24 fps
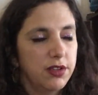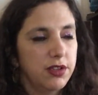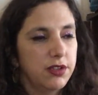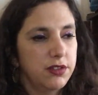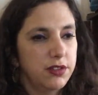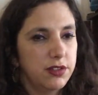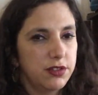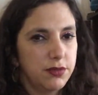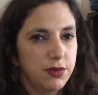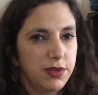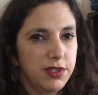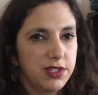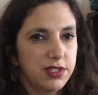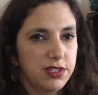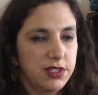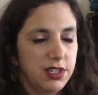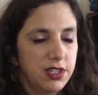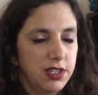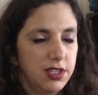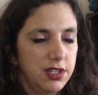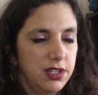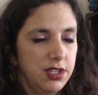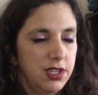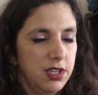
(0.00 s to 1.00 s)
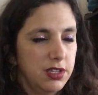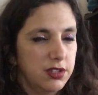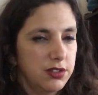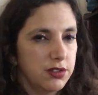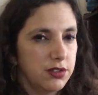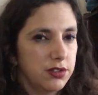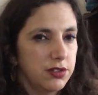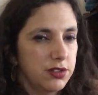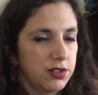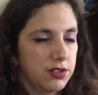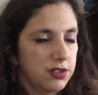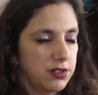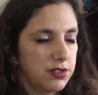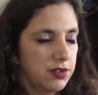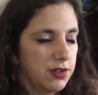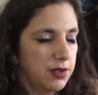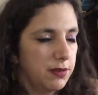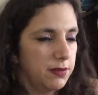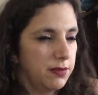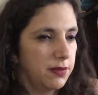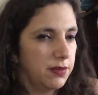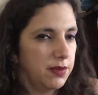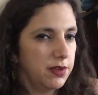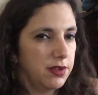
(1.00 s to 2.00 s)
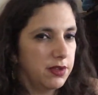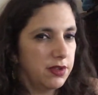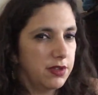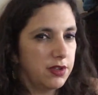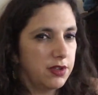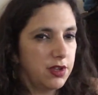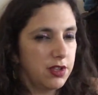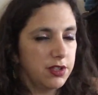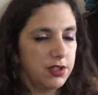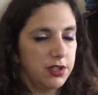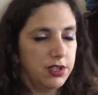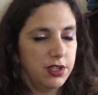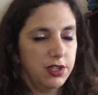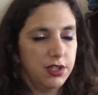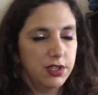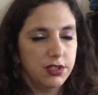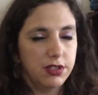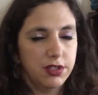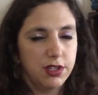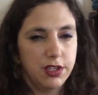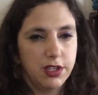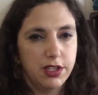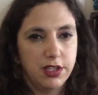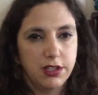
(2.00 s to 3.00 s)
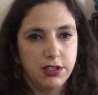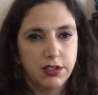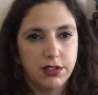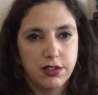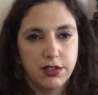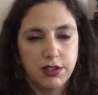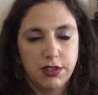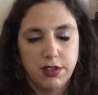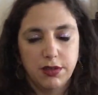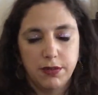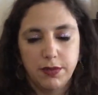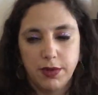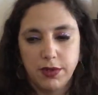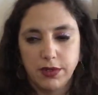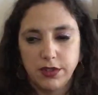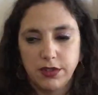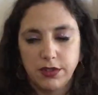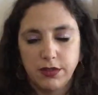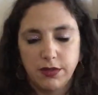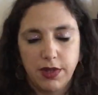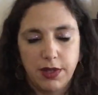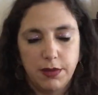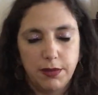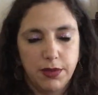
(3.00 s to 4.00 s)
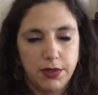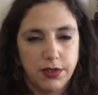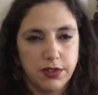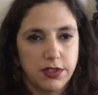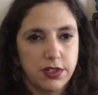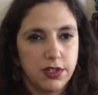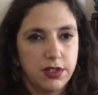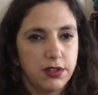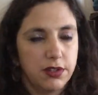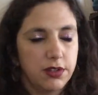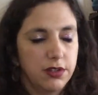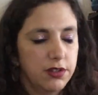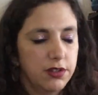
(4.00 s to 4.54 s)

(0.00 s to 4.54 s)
I just want to say that again so I'm calling into the right person.